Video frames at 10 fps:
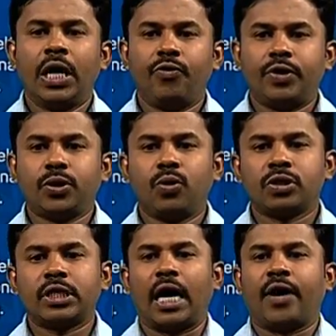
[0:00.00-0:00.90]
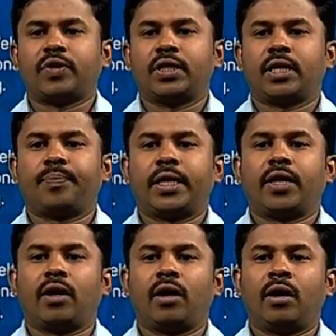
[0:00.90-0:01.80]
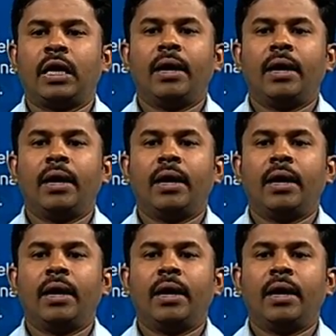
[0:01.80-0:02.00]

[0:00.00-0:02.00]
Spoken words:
which goes after that particular